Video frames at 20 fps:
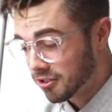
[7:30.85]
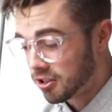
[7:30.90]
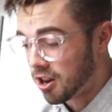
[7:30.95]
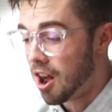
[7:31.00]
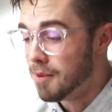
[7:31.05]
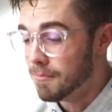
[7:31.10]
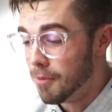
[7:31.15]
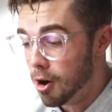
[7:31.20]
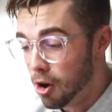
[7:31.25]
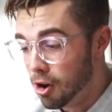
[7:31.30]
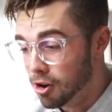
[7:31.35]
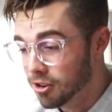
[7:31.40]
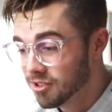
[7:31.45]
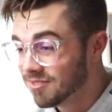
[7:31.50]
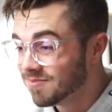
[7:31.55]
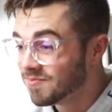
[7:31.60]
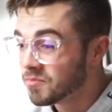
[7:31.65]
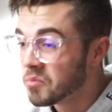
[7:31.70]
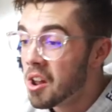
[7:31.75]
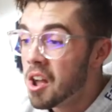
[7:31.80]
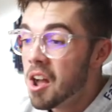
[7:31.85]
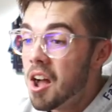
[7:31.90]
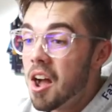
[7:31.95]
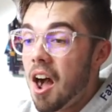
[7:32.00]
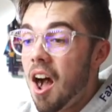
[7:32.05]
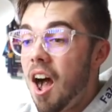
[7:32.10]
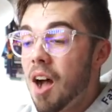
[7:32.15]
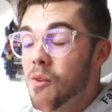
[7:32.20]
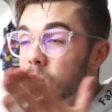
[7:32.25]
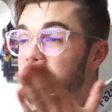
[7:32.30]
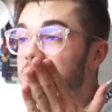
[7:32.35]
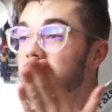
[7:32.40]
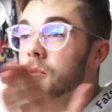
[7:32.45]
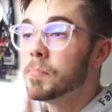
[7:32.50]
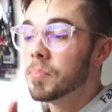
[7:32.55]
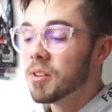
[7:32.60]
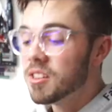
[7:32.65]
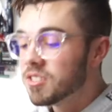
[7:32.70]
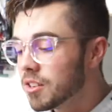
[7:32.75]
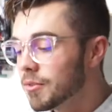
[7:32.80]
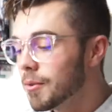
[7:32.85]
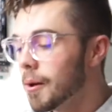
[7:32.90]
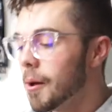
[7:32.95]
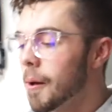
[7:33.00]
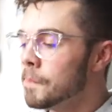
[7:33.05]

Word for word: Come on. I'm watching pizza.